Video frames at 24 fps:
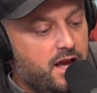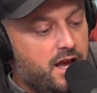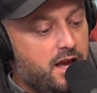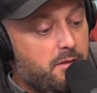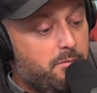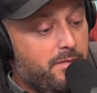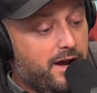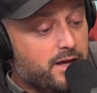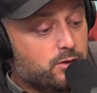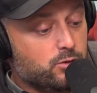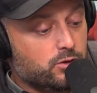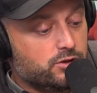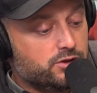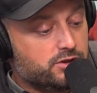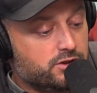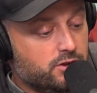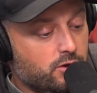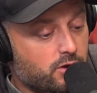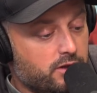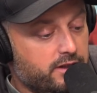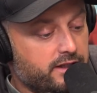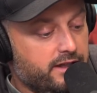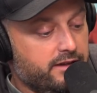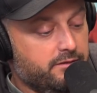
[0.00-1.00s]
Might as well just
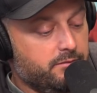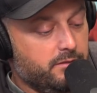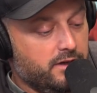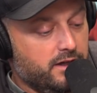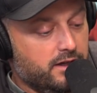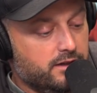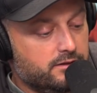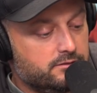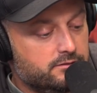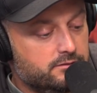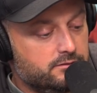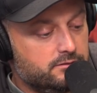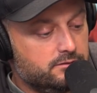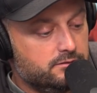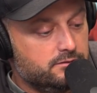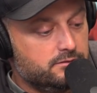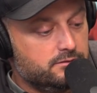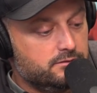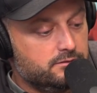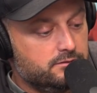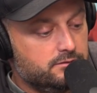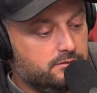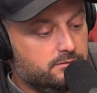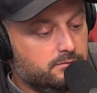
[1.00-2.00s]
go ahead and give my
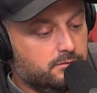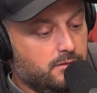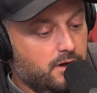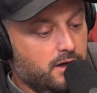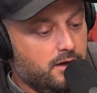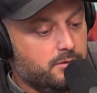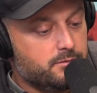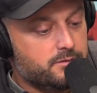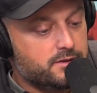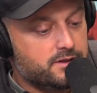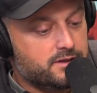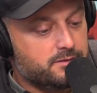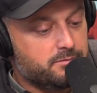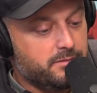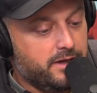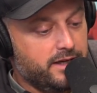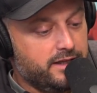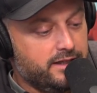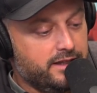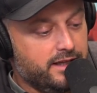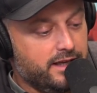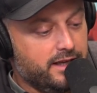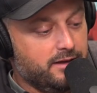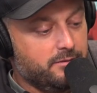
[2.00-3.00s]
mom's
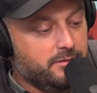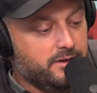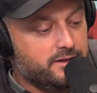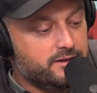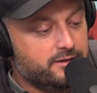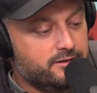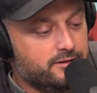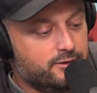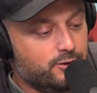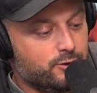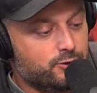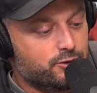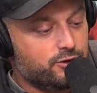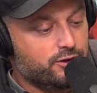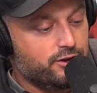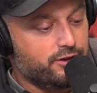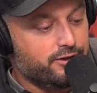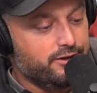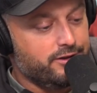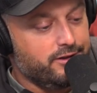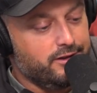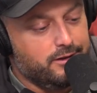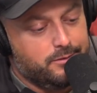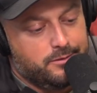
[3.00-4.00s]
maiden name and social
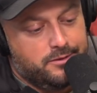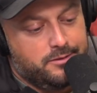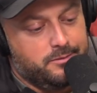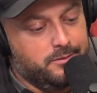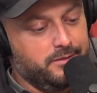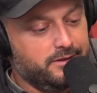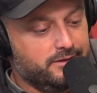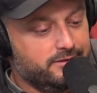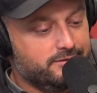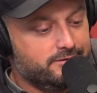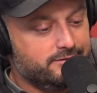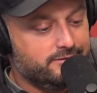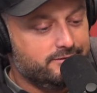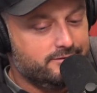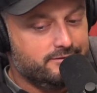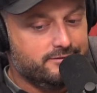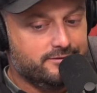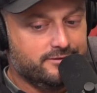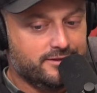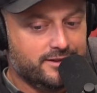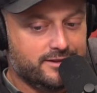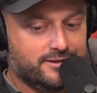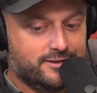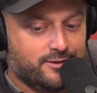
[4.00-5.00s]
security number. I mean,
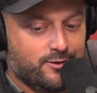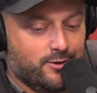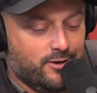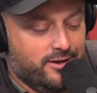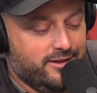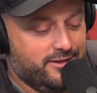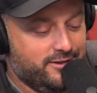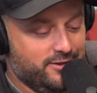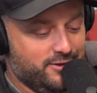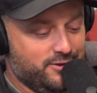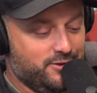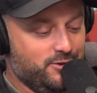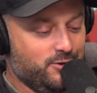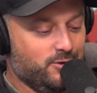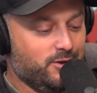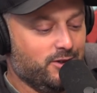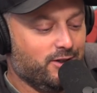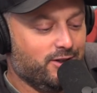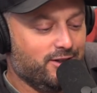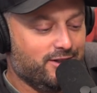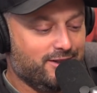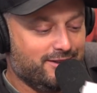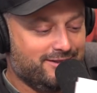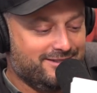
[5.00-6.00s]
let's go ahead and just do it
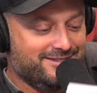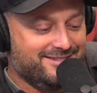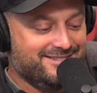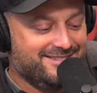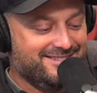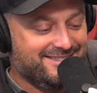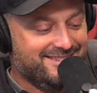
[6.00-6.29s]
all.